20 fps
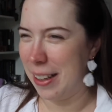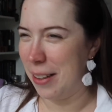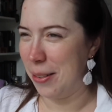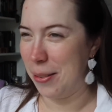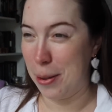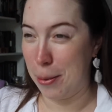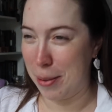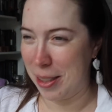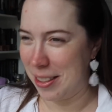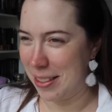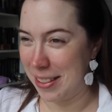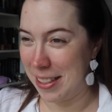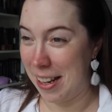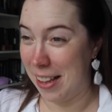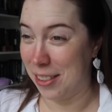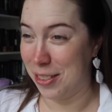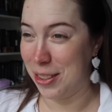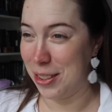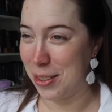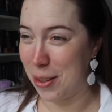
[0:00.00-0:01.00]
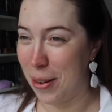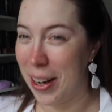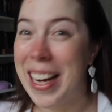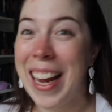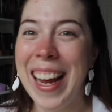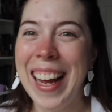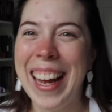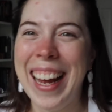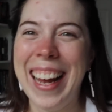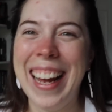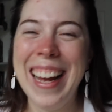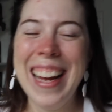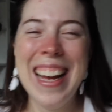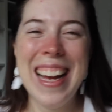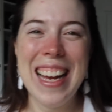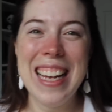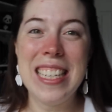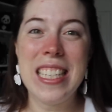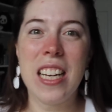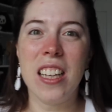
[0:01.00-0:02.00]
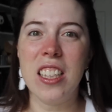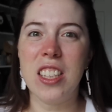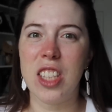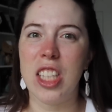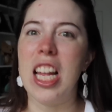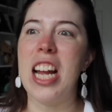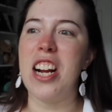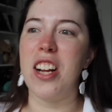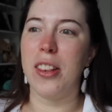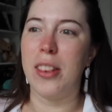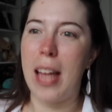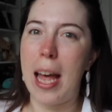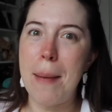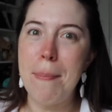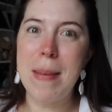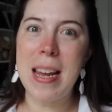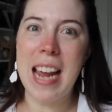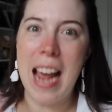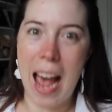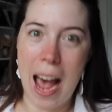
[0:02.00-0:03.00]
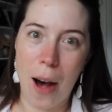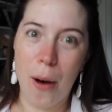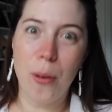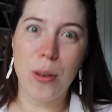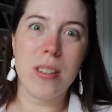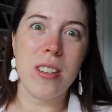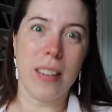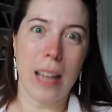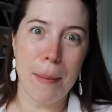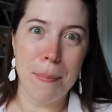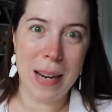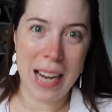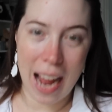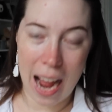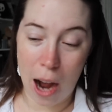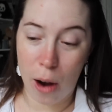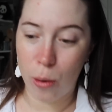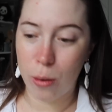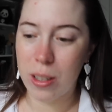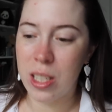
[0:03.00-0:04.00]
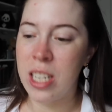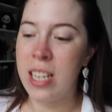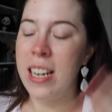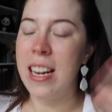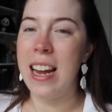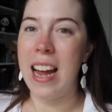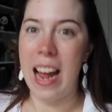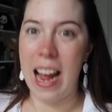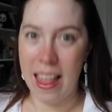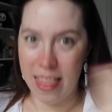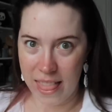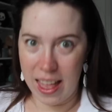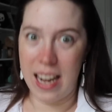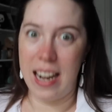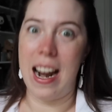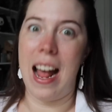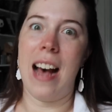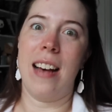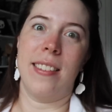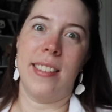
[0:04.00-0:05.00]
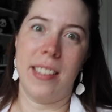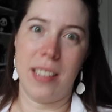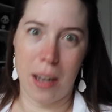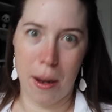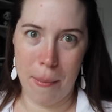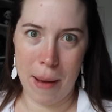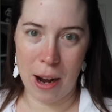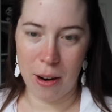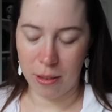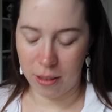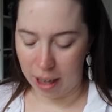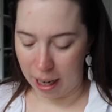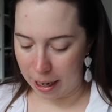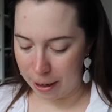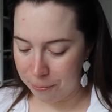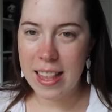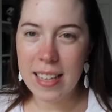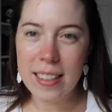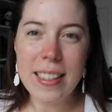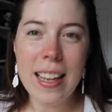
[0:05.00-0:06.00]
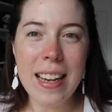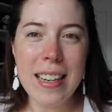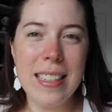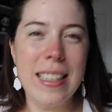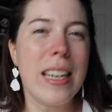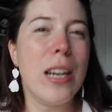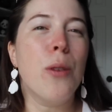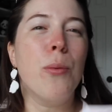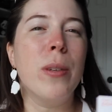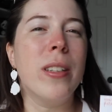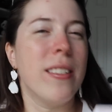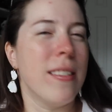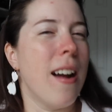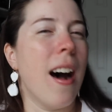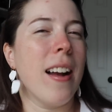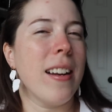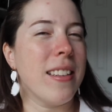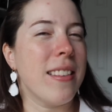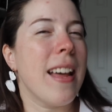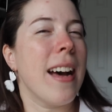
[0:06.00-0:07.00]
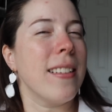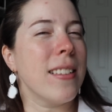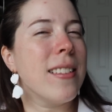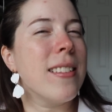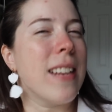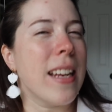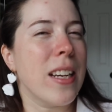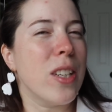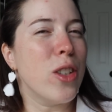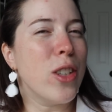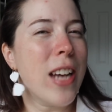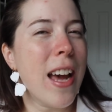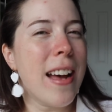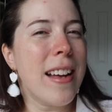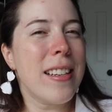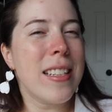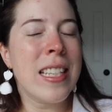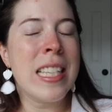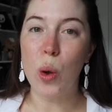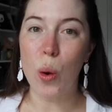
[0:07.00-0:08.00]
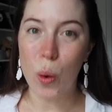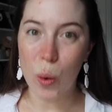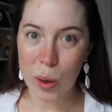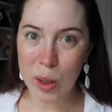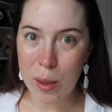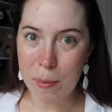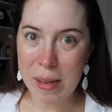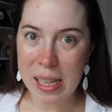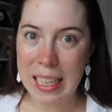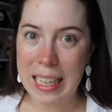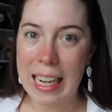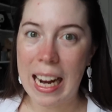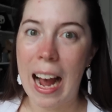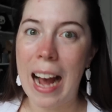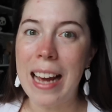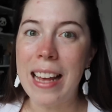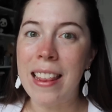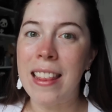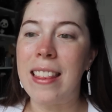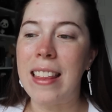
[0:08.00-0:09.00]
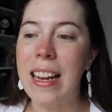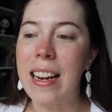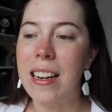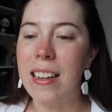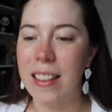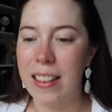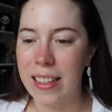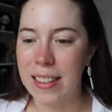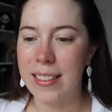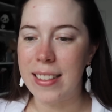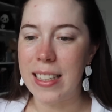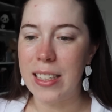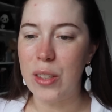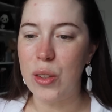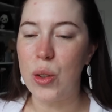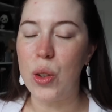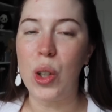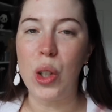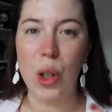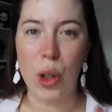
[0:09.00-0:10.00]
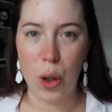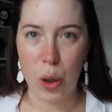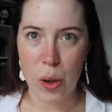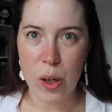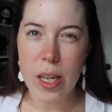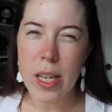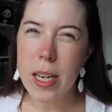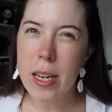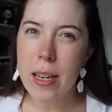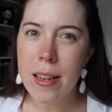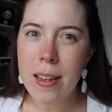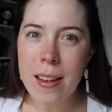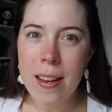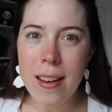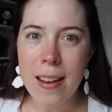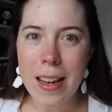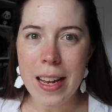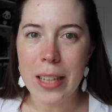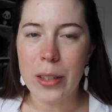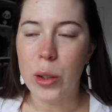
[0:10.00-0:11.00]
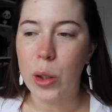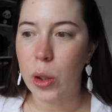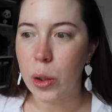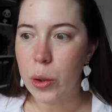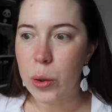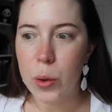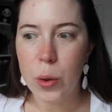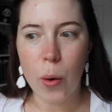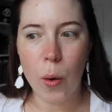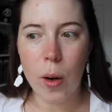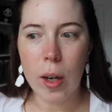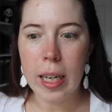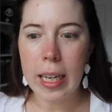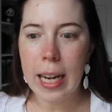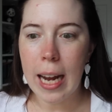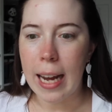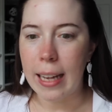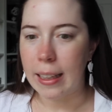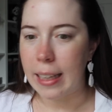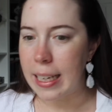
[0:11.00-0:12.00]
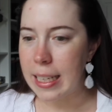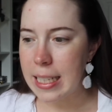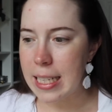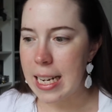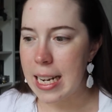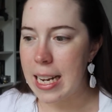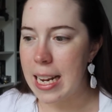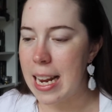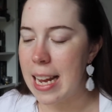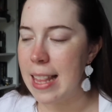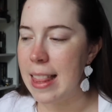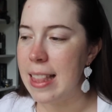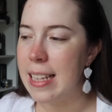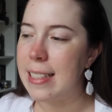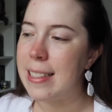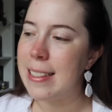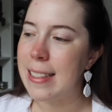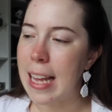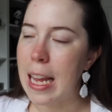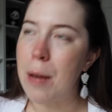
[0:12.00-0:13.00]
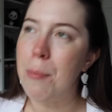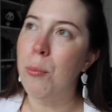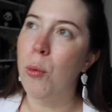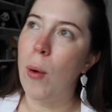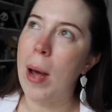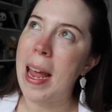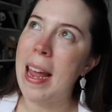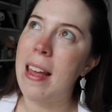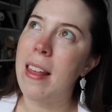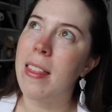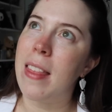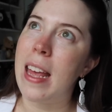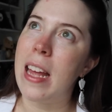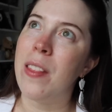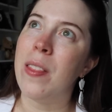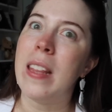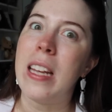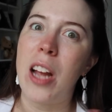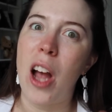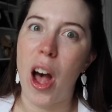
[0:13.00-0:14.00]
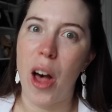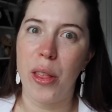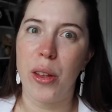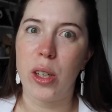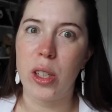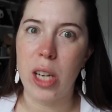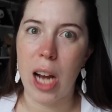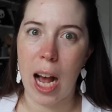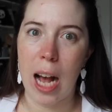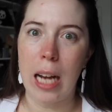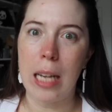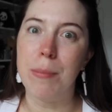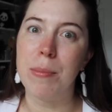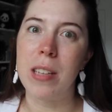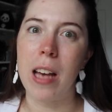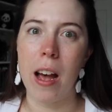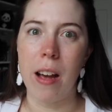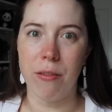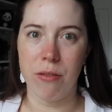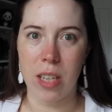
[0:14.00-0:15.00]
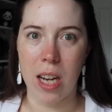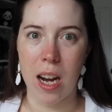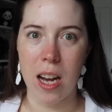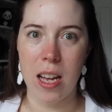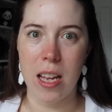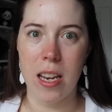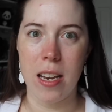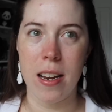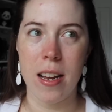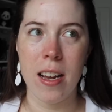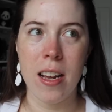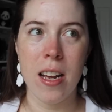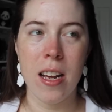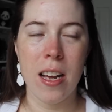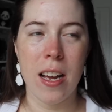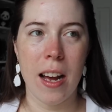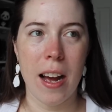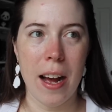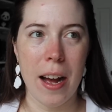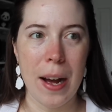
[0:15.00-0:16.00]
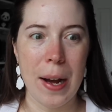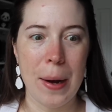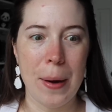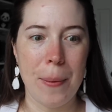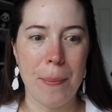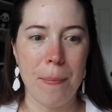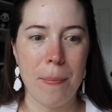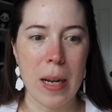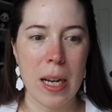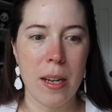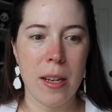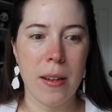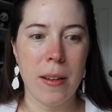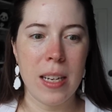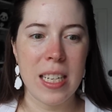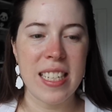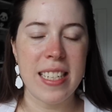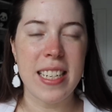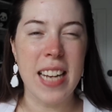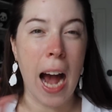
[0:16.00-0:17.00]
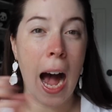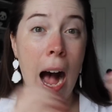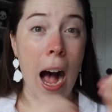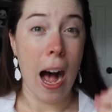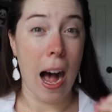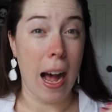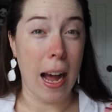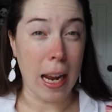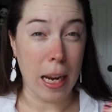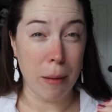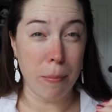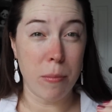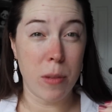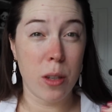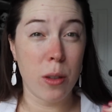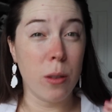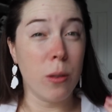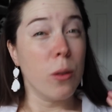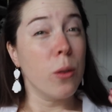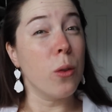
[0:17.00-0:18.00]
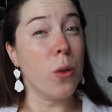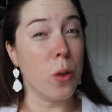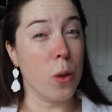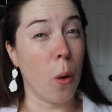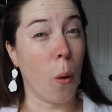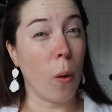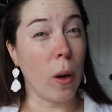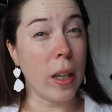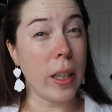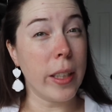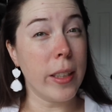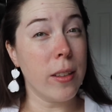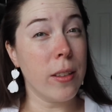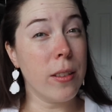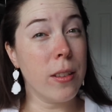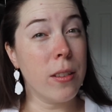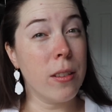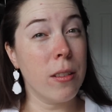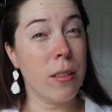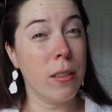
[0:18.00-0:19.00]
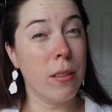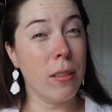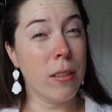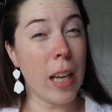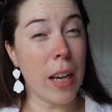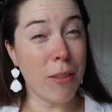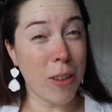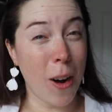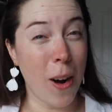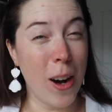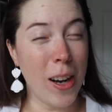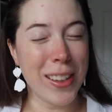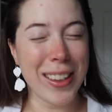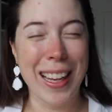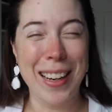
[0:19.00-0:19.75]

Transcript: I don't know where this analogy is going. Until it's like, let me out. And then it has to come out, right? This idea was not at that stage yet. So ultimately, I think this is good. It's a good story. I liked it in the same way that the other times I've done timed stories have gone.